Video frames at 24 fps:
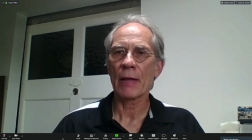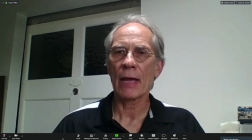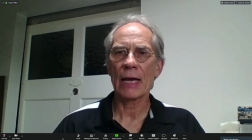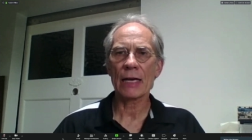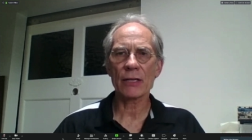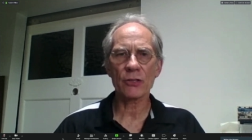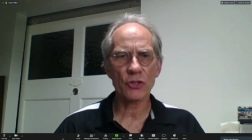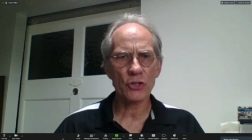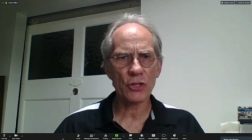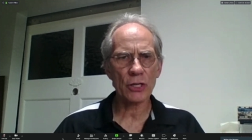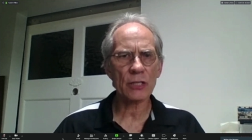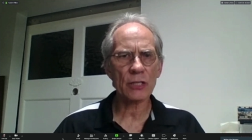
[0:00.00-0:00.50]

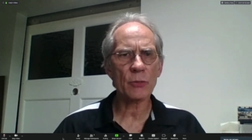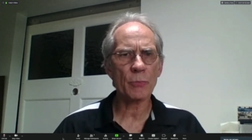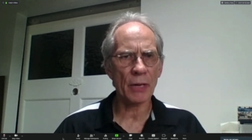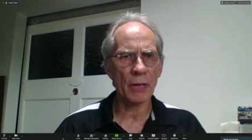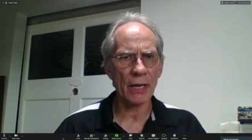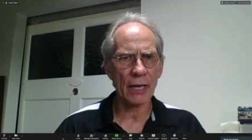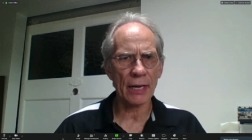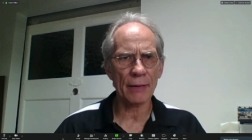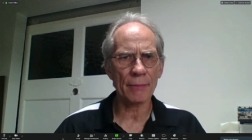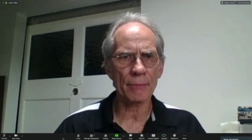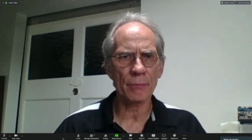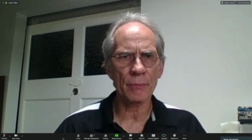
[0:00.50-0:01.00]
has just
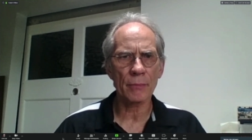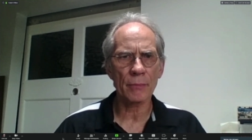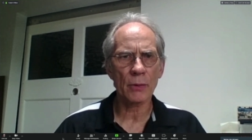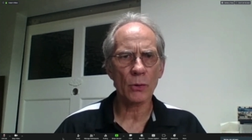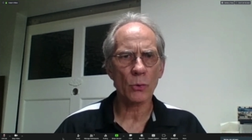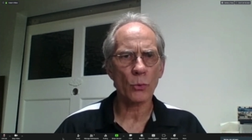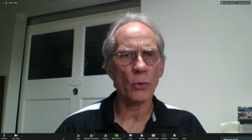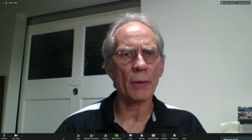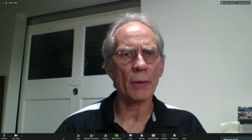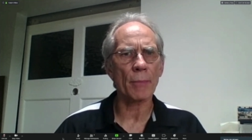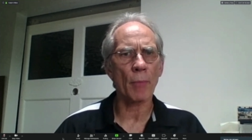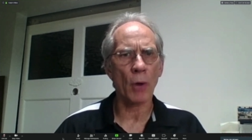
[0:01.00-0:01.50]
been
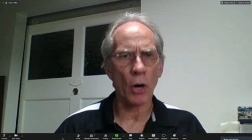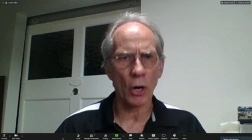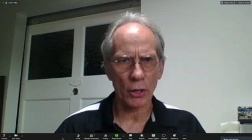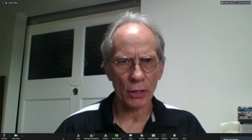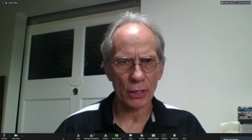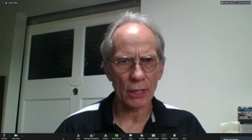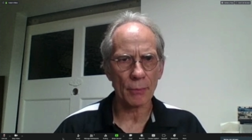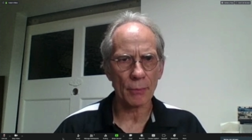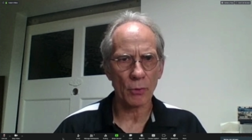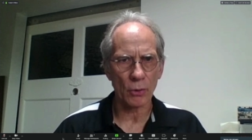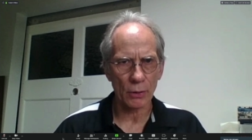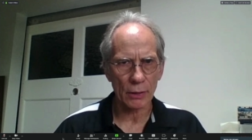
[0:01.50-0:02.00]

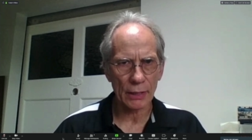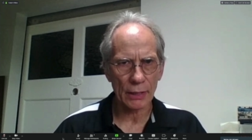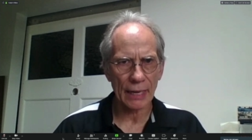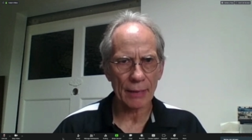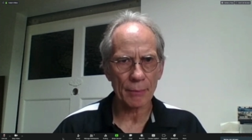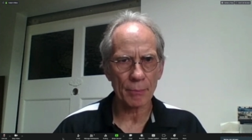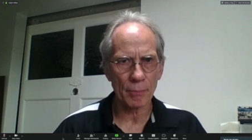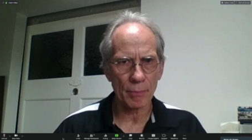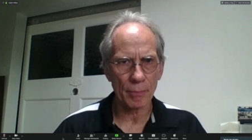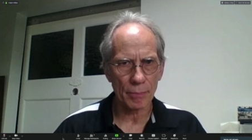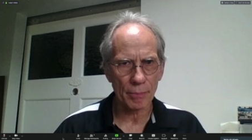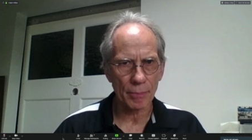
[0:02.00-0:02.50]
remarkable
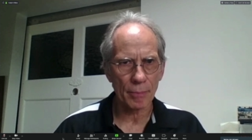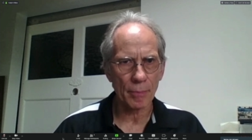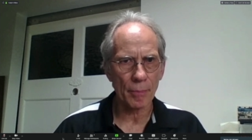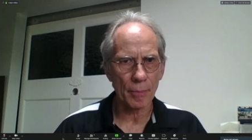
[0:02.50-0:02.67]
and